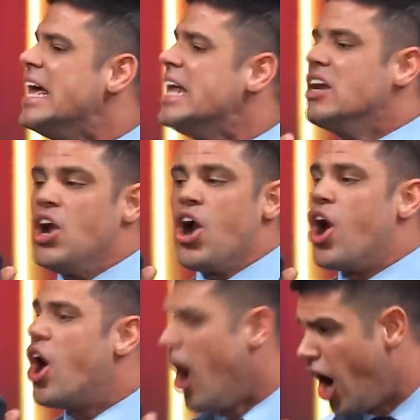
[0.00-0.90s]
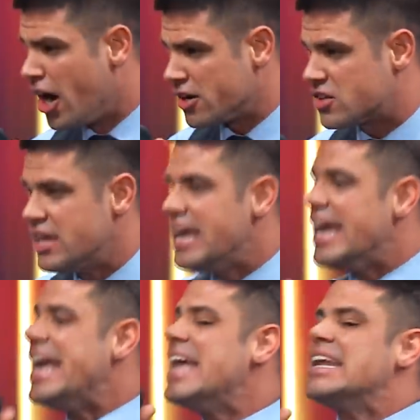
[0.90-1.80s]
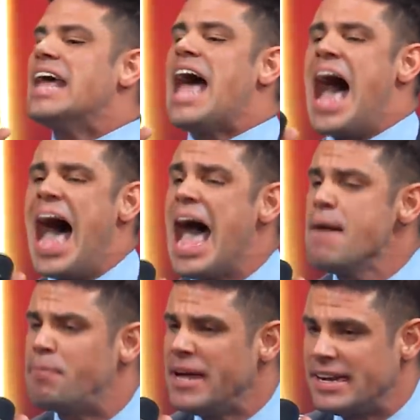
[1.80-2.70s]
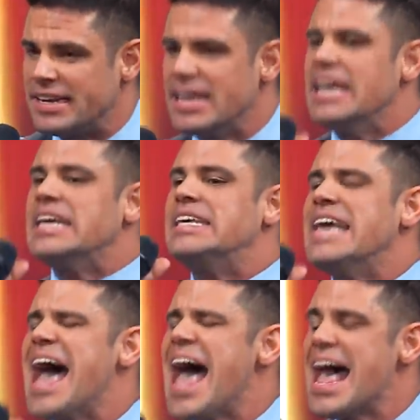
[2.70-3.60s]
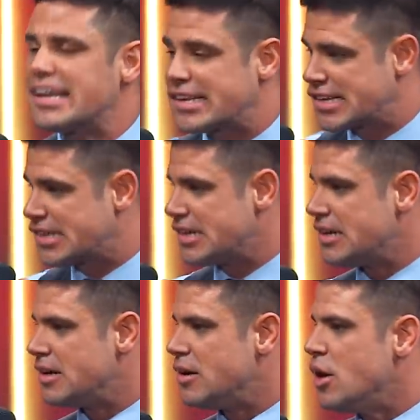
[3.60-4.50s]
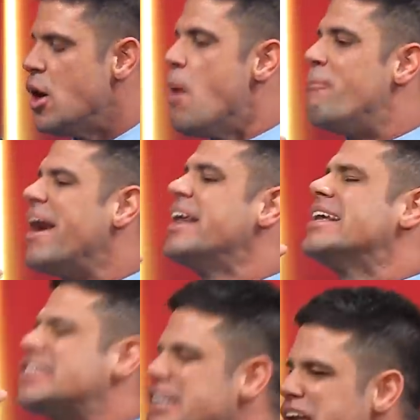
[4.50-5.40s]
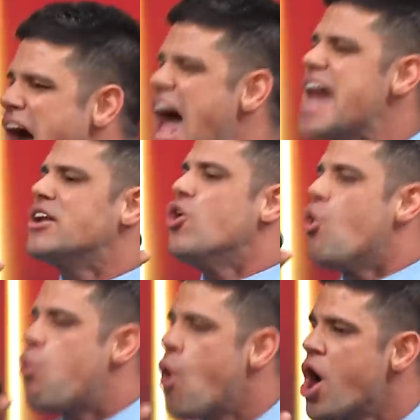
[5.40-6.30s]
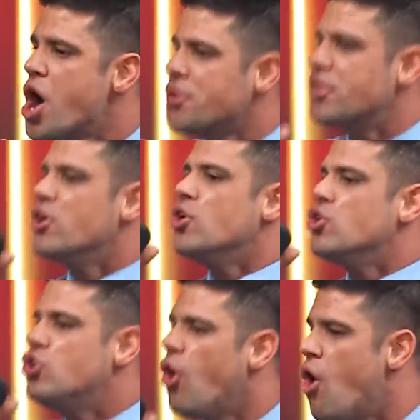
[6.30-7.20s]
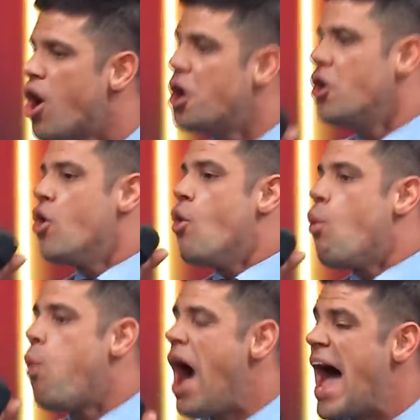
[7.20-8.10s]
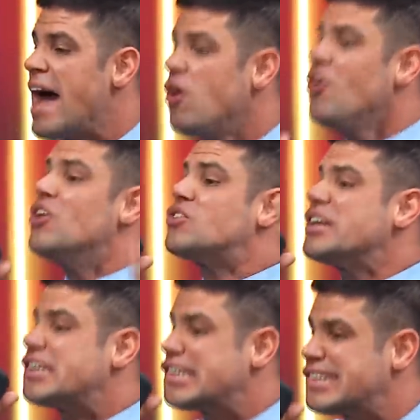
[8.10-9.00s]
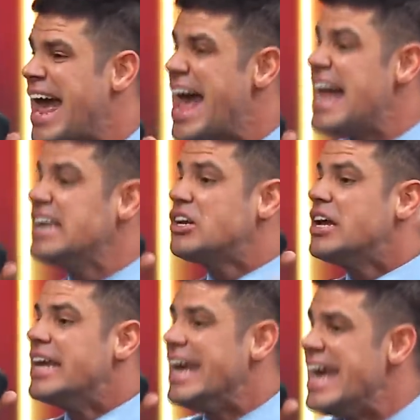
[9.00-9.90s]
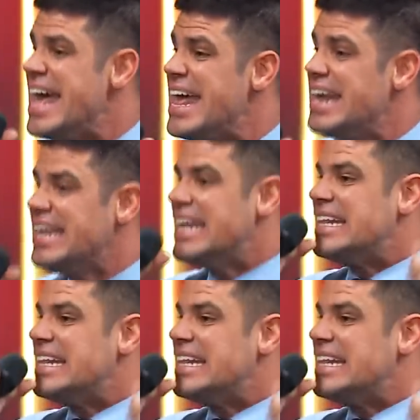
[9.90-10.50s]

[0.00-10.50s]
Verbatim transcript: It hurt. It happened. Yes, but it's not worth your while to stand in